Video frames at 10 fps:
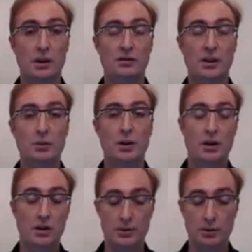the 12
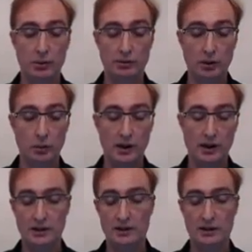network hops that we
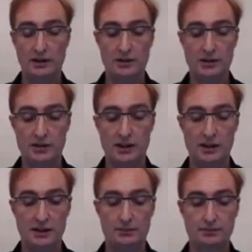required in the first
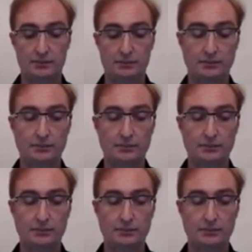case.